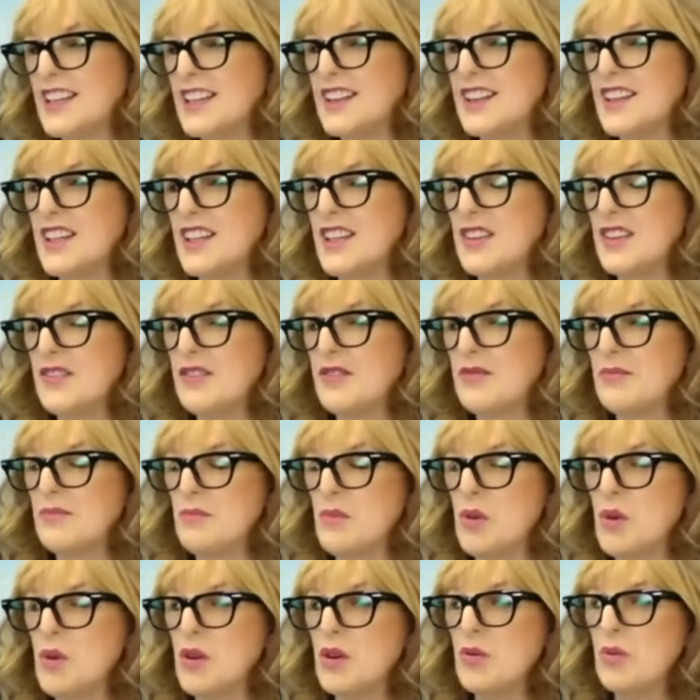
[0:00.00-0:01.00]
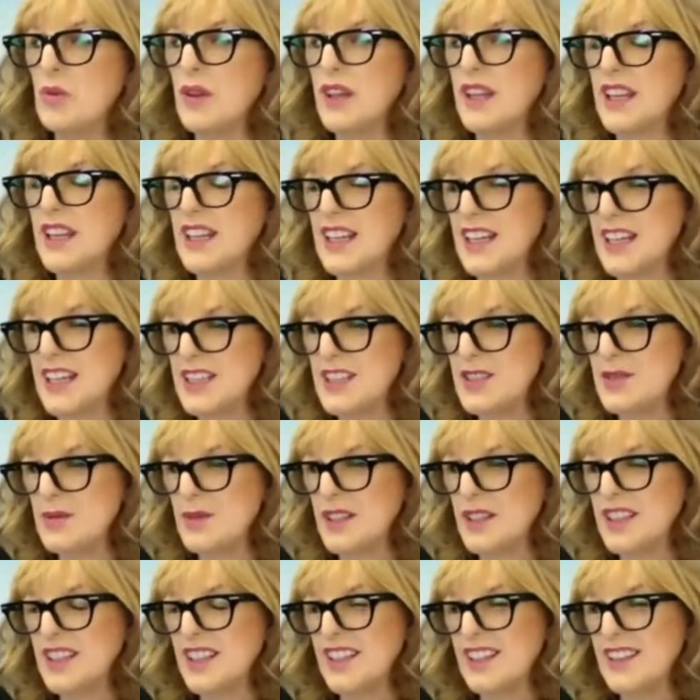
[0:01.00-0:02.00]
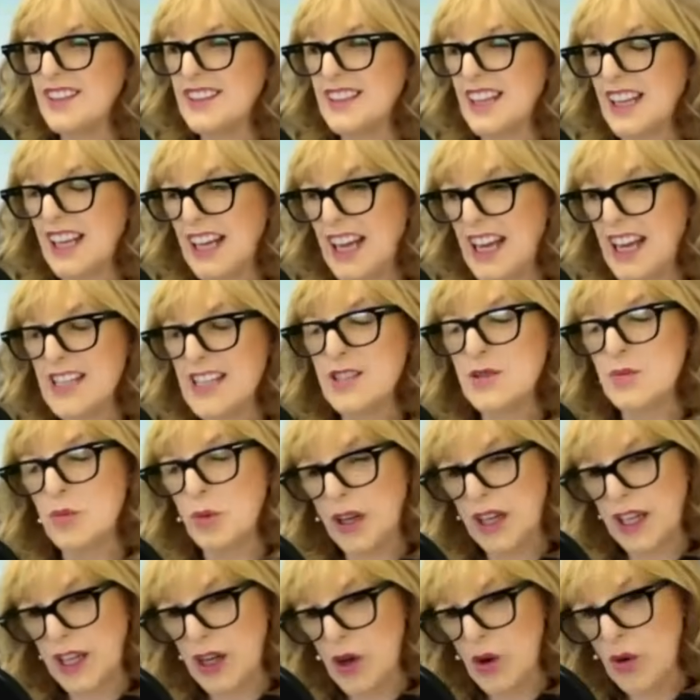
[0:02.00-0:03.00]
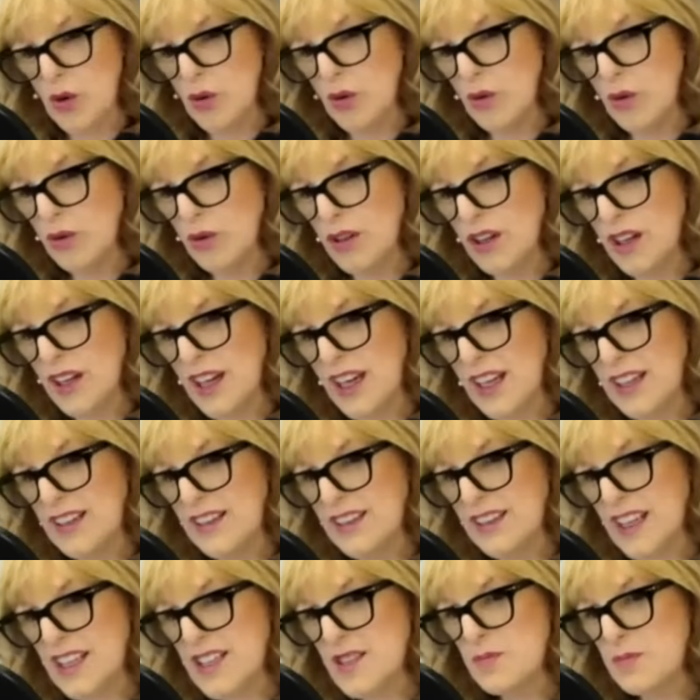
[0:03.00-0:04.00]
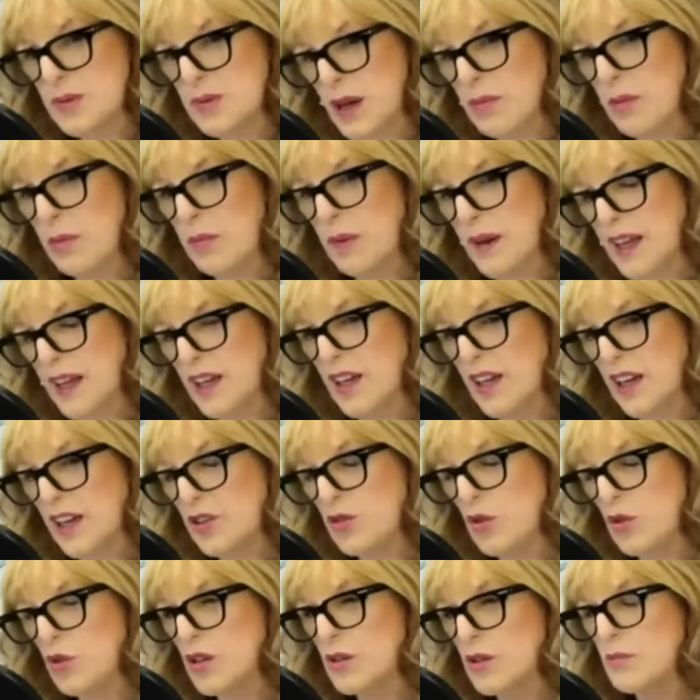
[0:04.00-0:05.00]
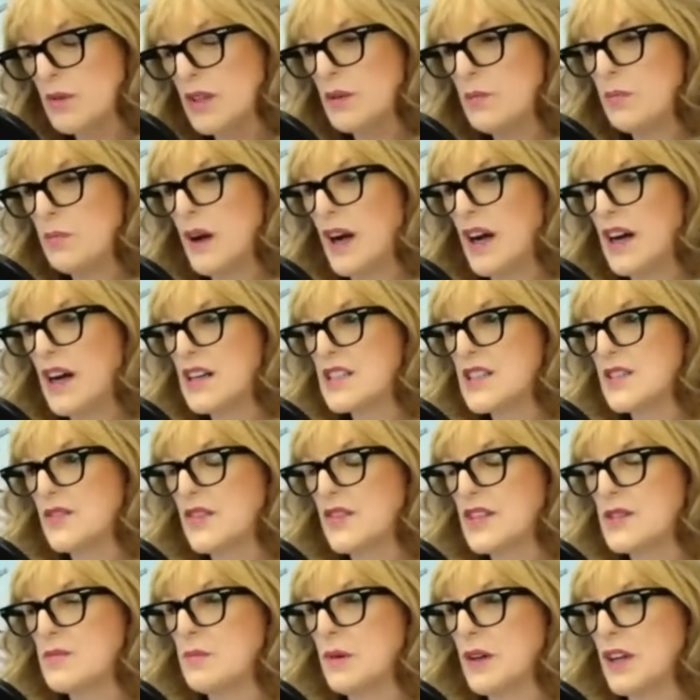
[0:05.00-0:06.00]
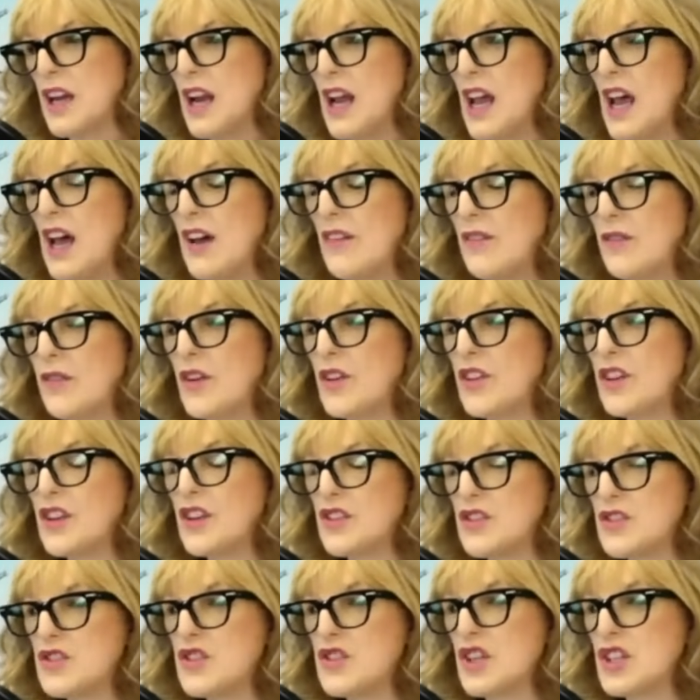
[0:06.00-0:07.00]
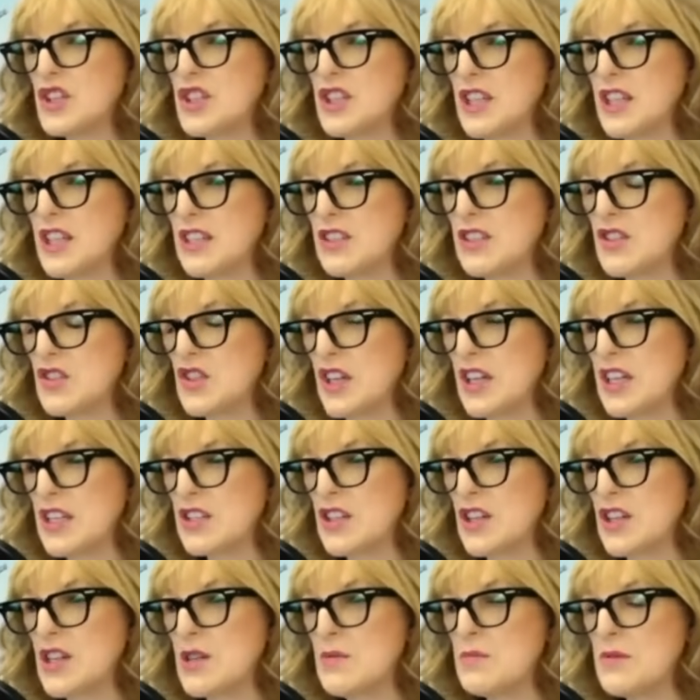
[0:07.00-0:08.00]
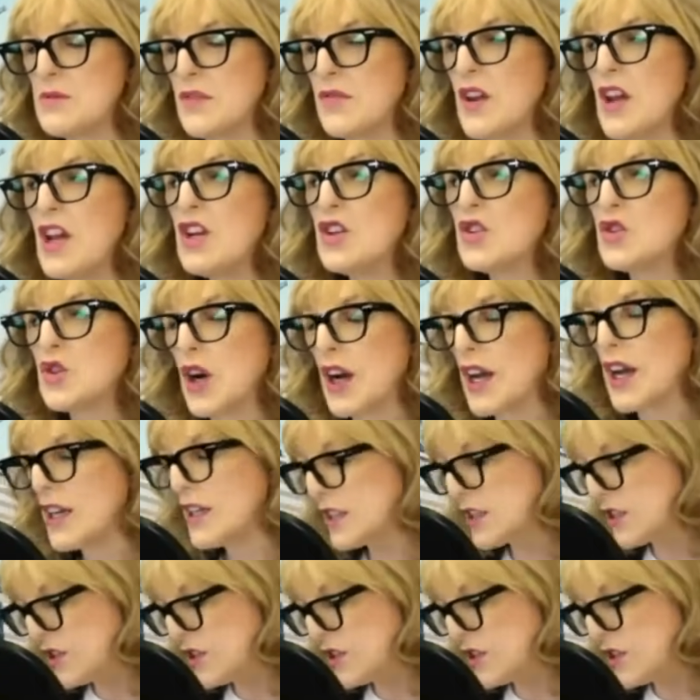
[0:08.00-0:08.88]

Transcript: the more we get into it, the less we know, and that's probably a normal part of it. But for the construction industry, in terms of trying to